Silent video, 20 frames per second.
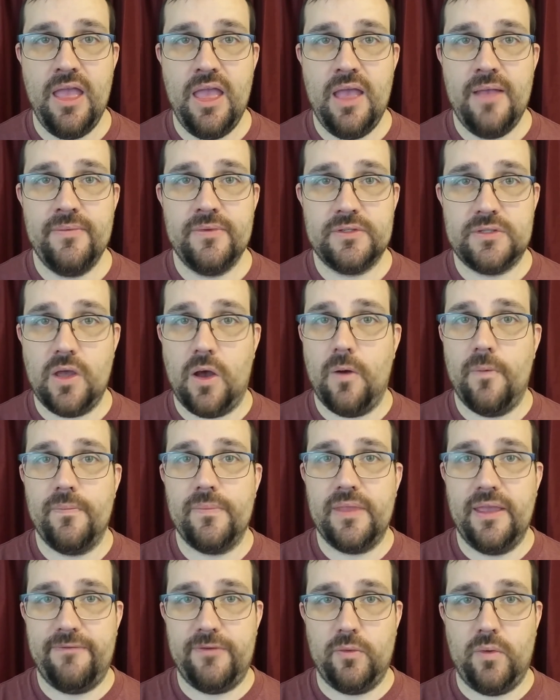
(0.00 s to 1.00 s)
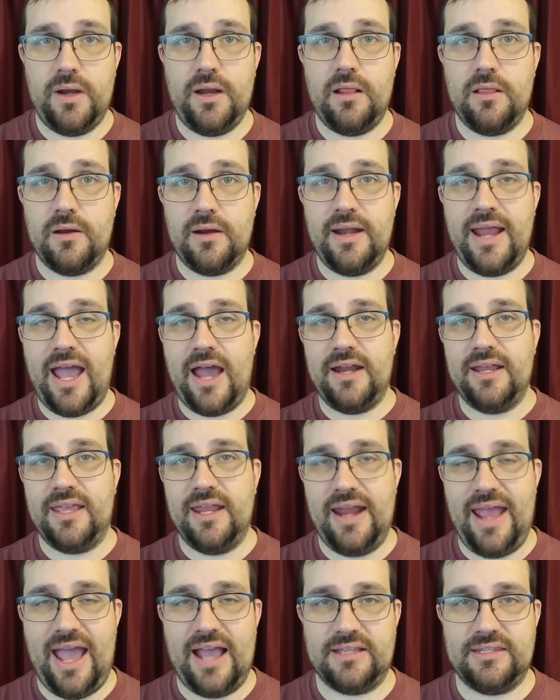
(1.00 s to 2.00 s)
So if you want to learn how to get
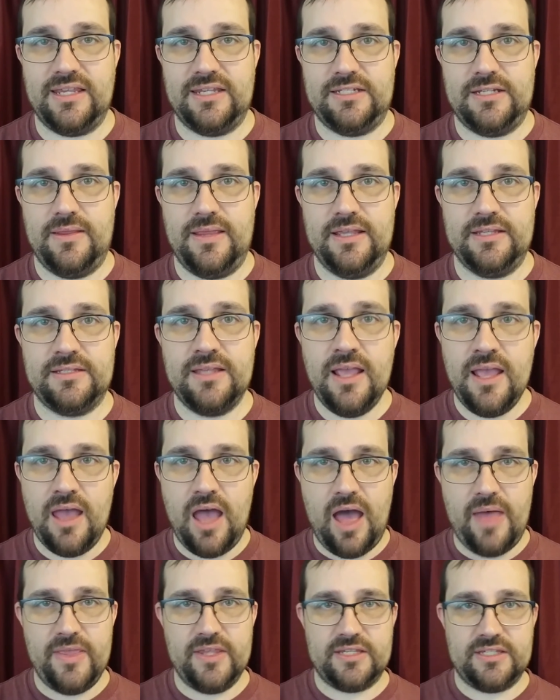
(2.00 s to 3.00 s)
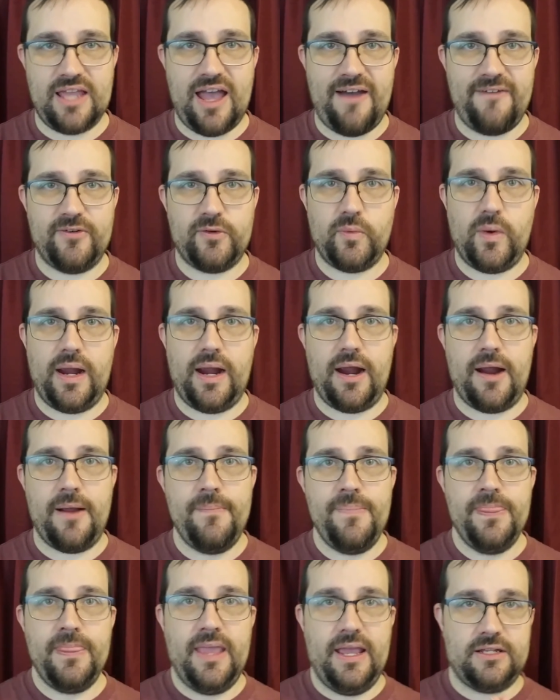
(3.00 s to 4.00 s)
access to this, the software,
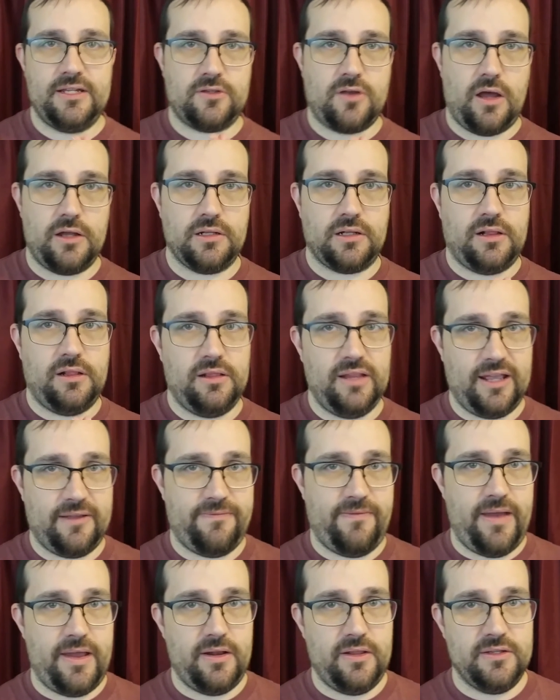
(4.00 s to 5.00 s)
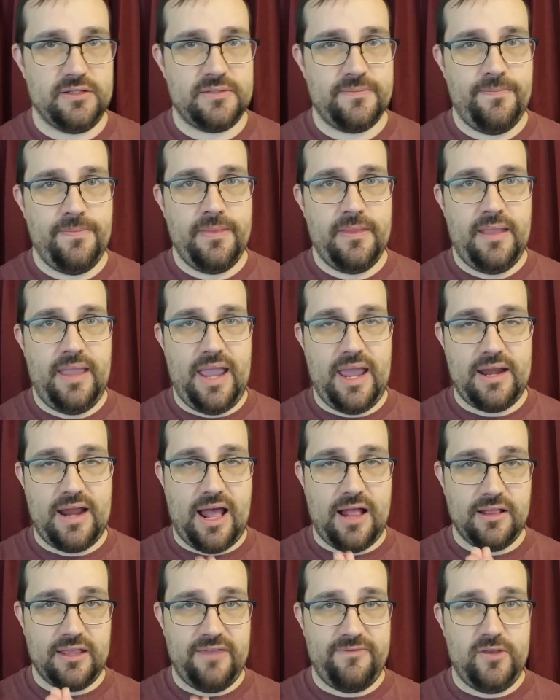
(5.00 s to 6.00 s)
it's called ClickFunnels, and
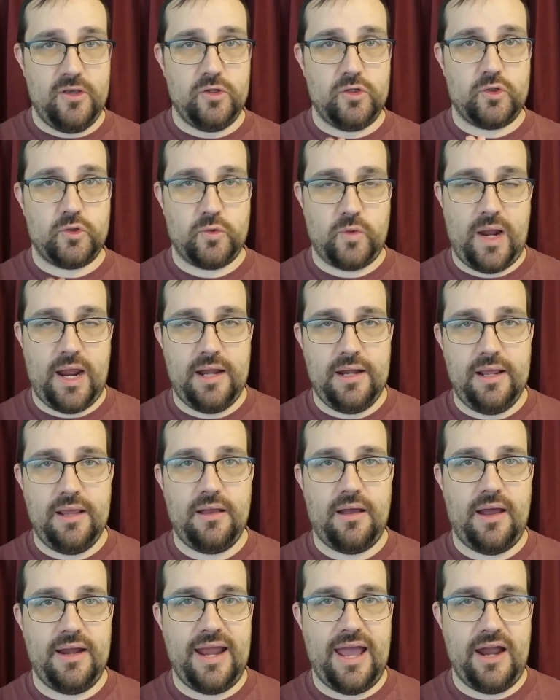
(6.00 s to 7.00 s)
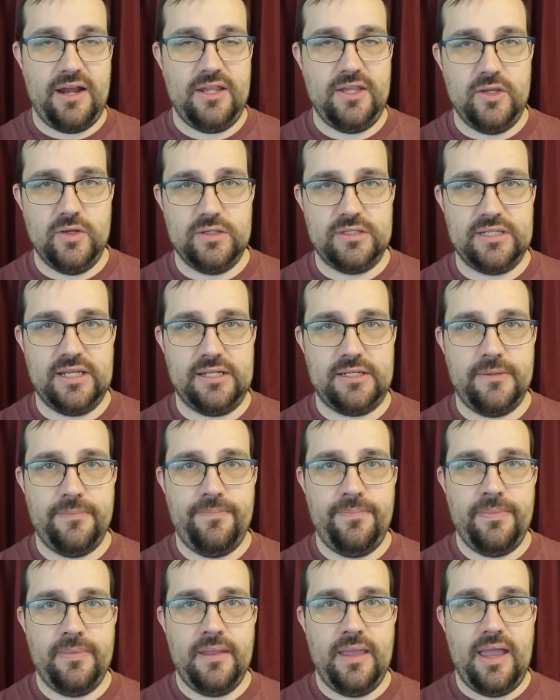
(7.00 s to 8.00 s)
I'll give you training on how to use it,
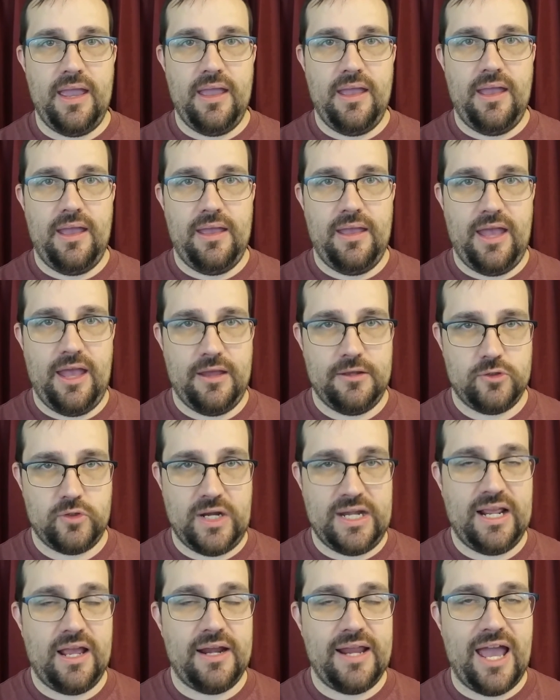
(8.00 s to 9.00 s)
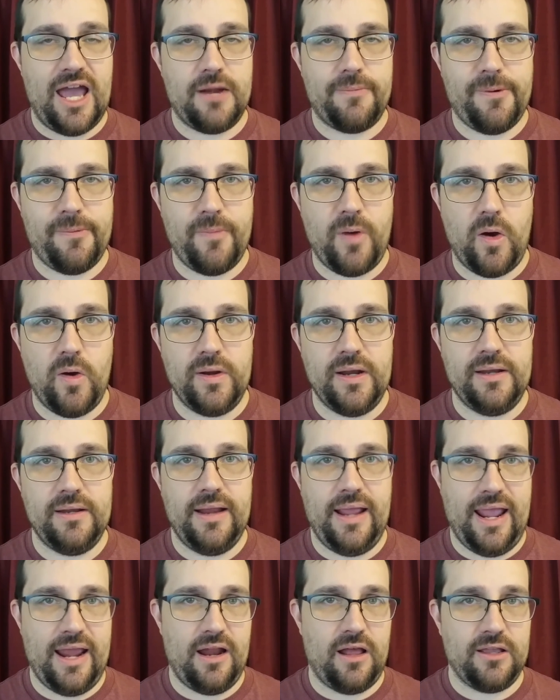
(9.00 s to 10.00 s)
training on how to promote it,
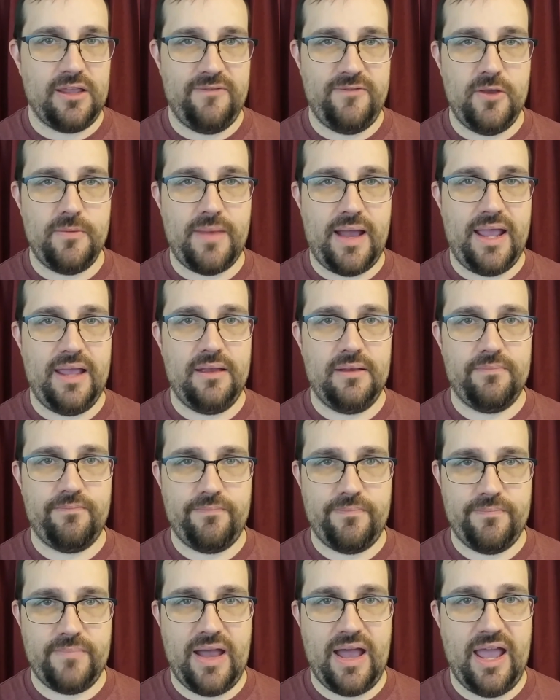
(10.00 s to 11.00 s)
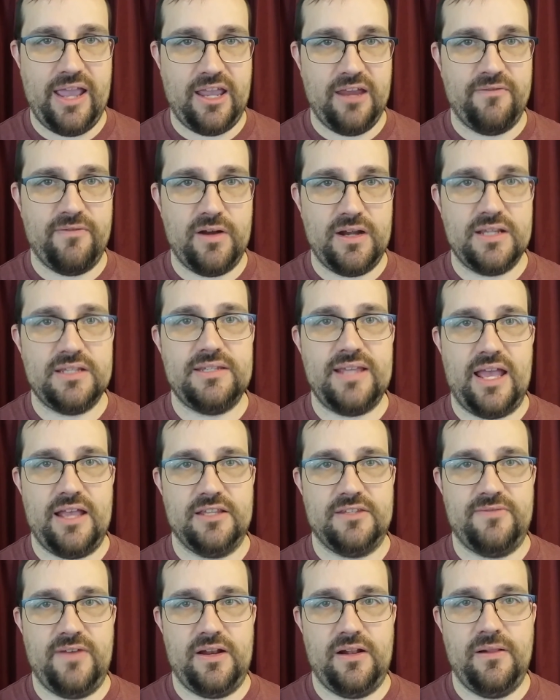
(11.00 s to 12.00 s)
and I'll give you my high converting sales
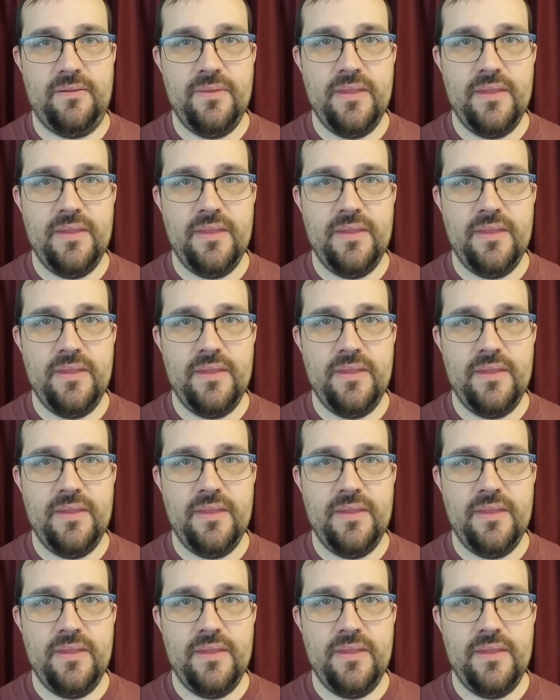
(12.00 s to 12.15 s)
funnel.